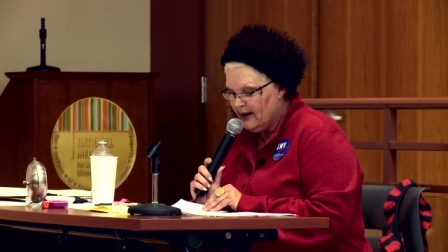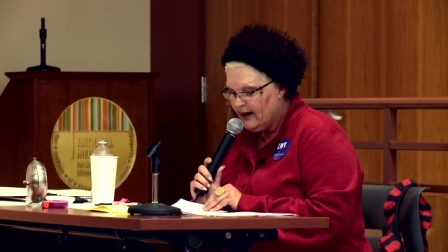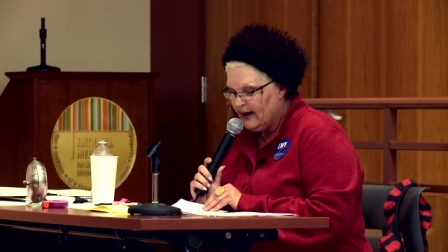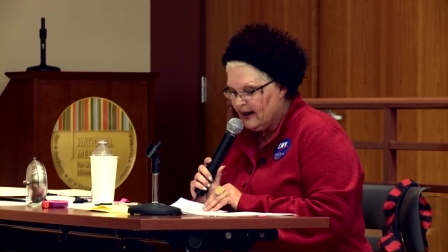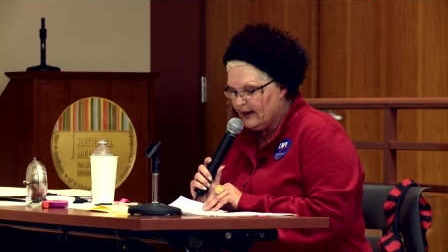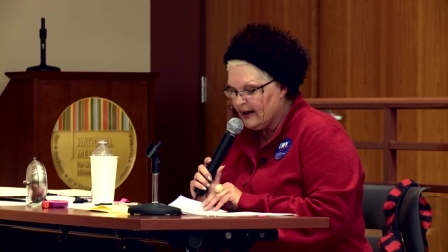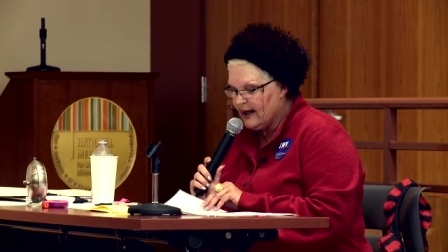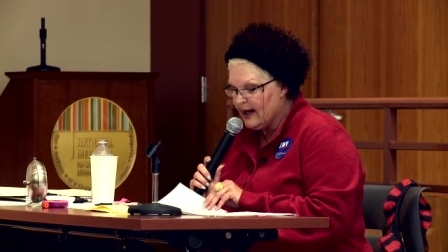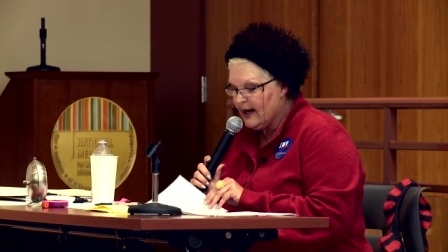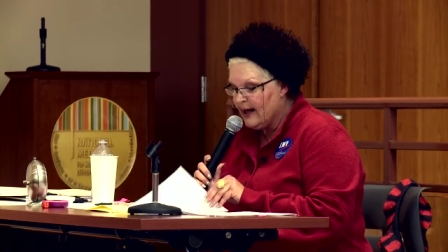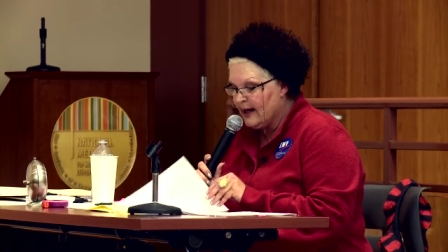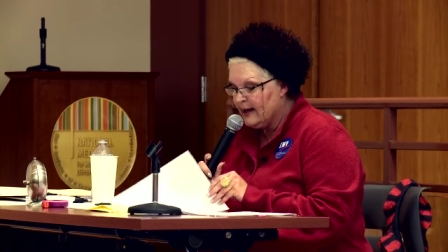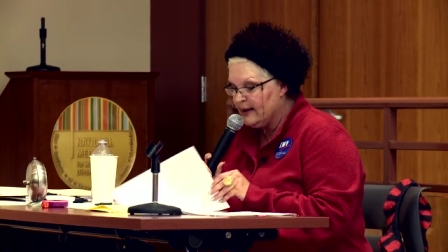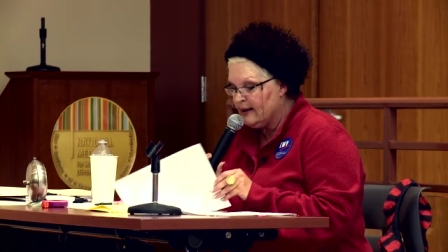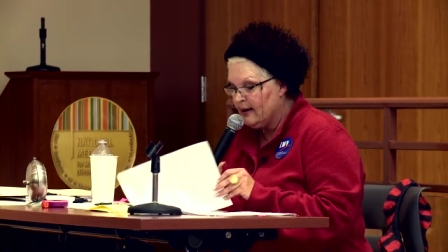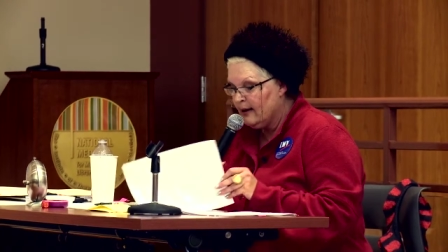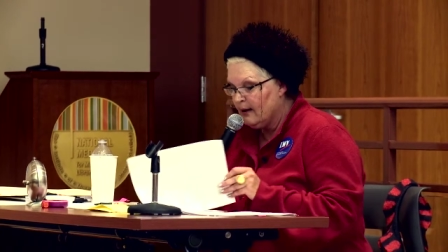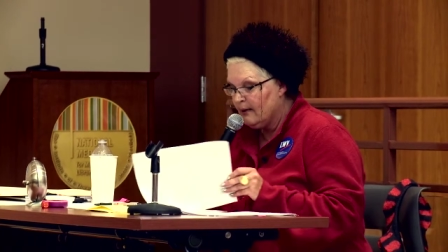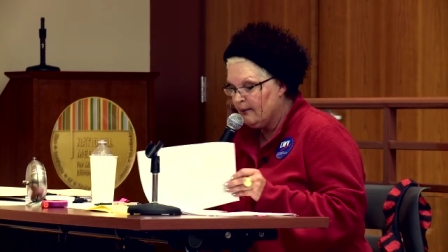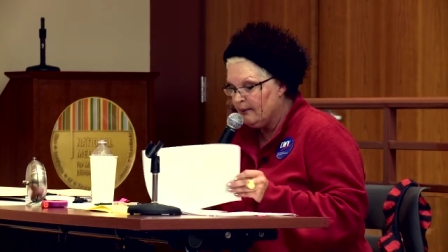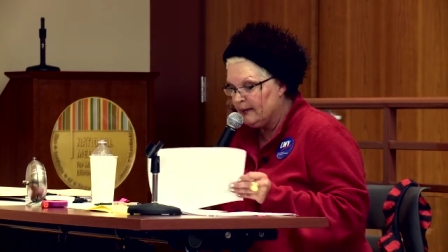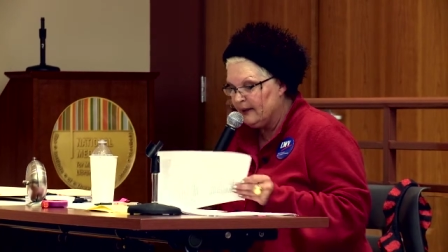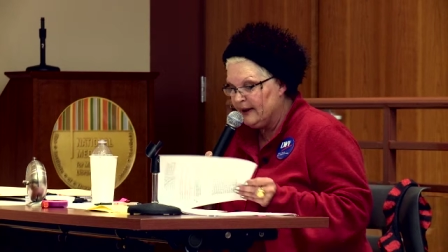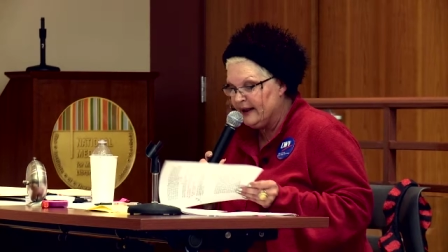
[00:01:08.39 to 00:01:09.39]

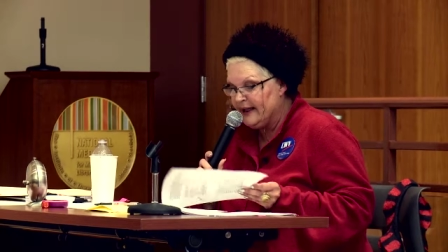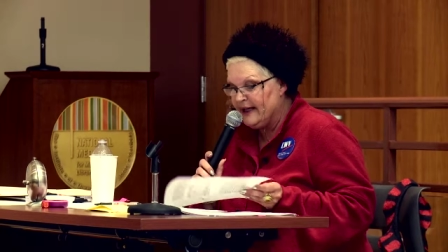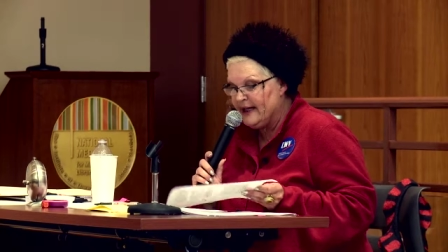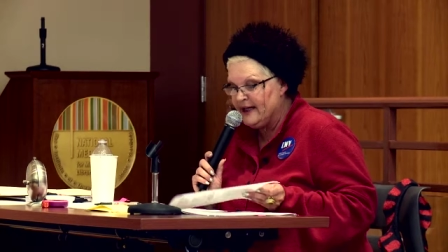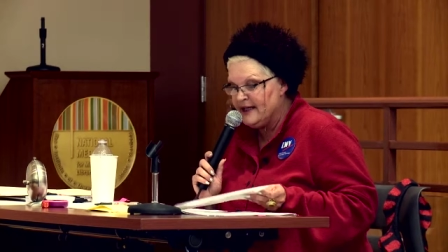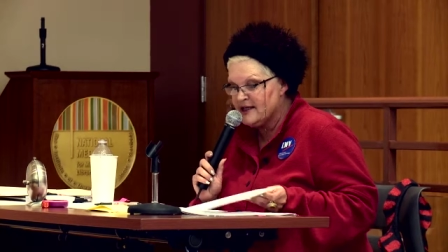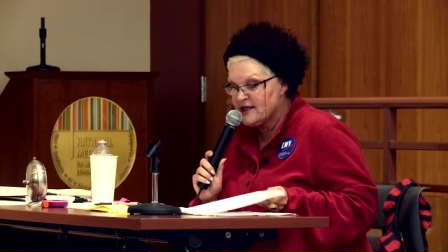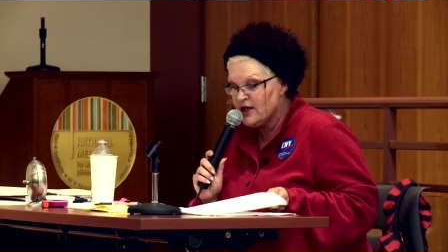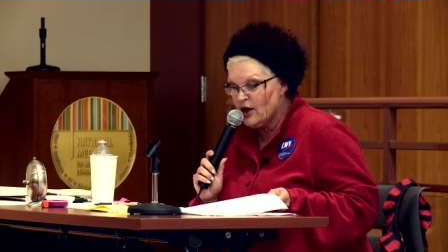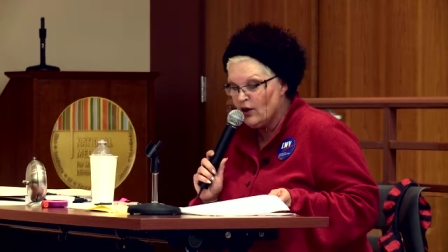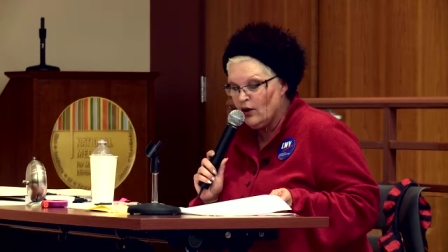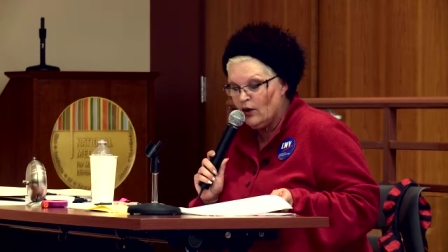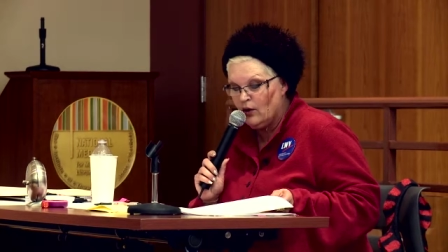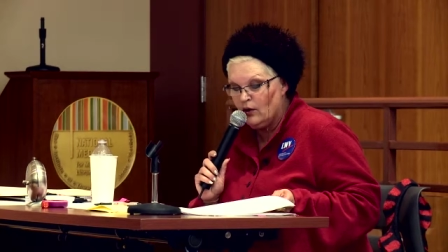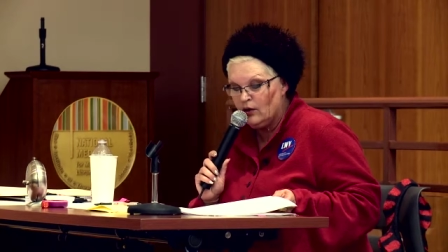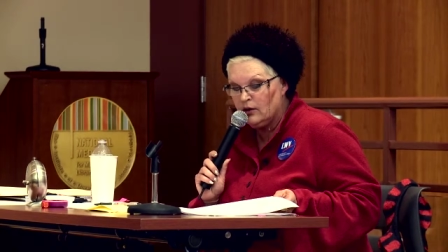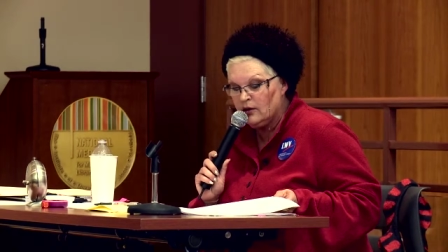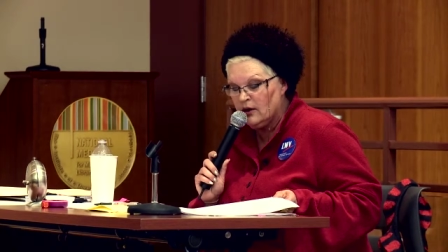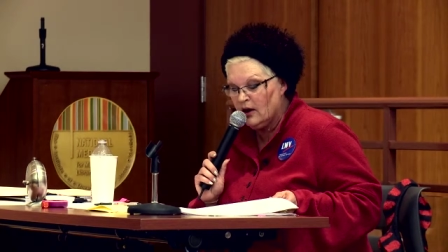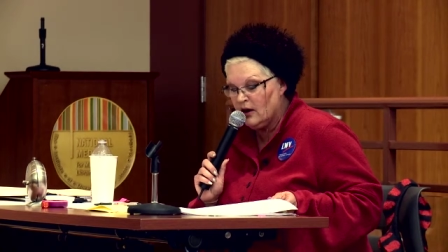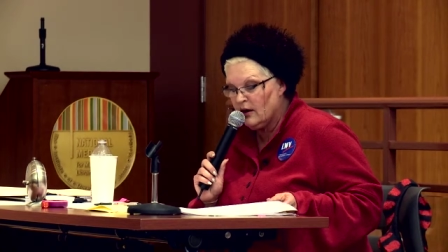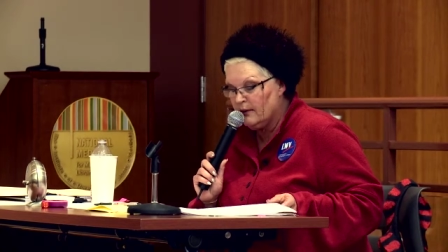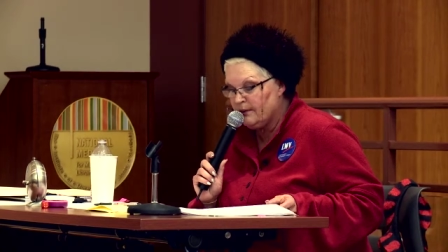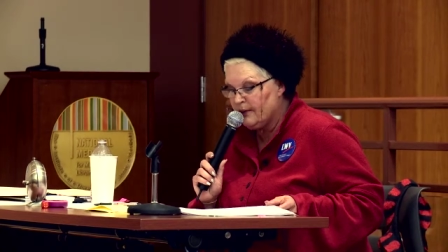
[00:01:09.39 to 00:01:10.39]
Again, please
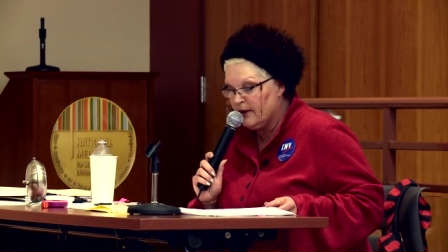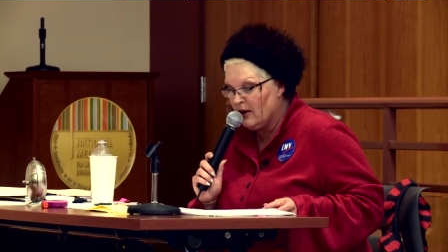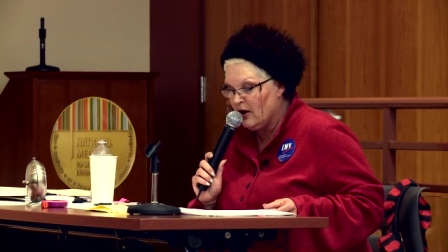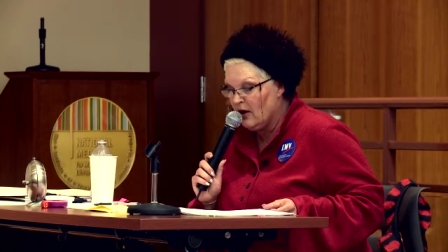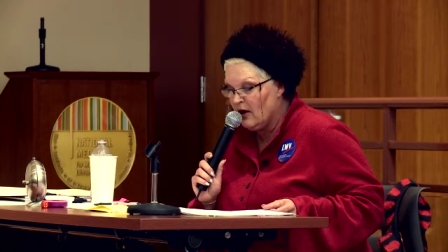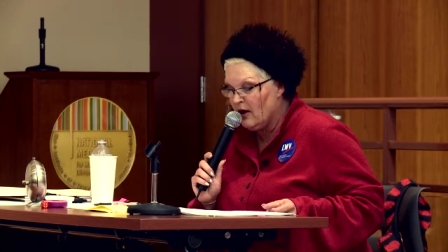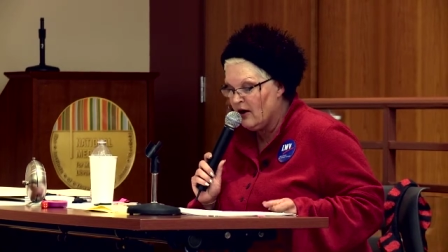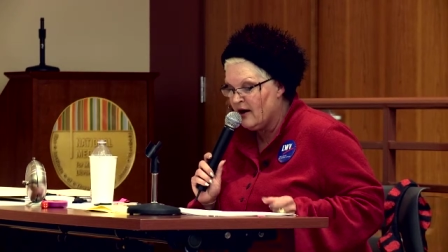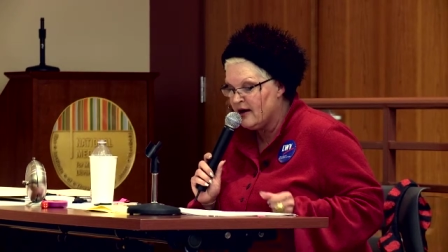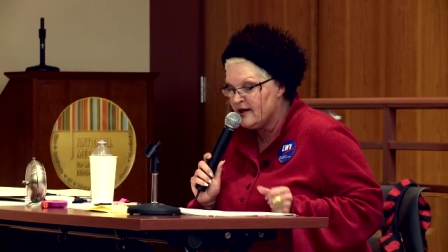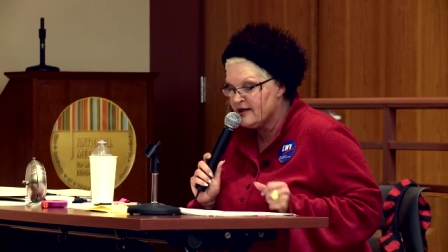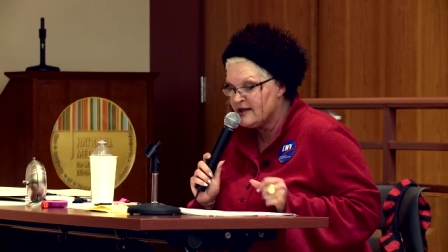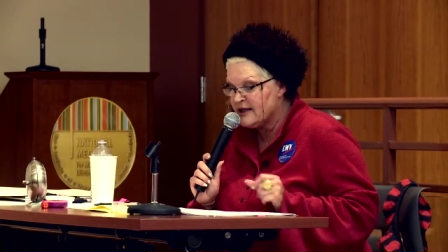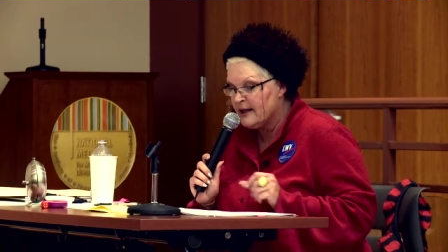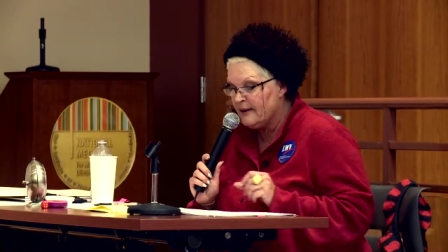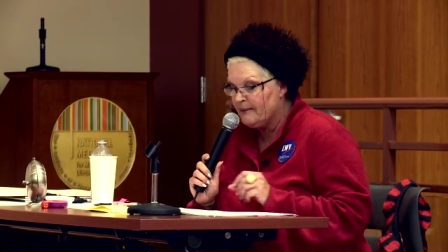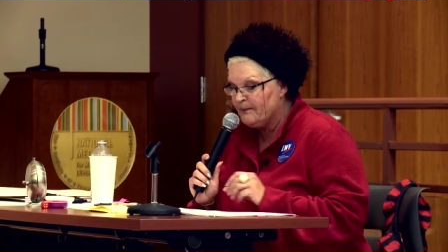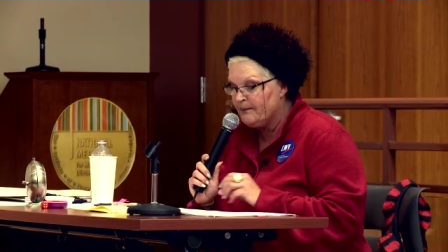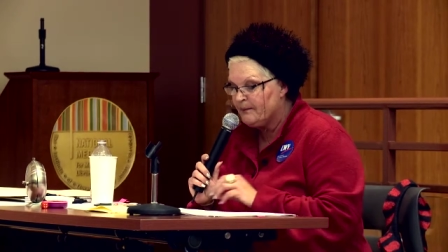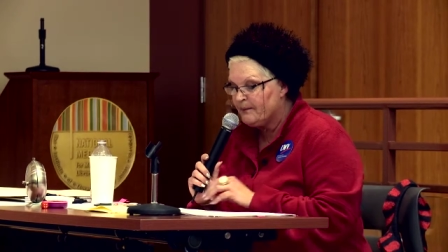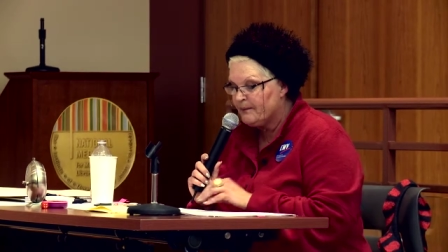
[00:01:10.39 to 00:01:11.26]
hold applause.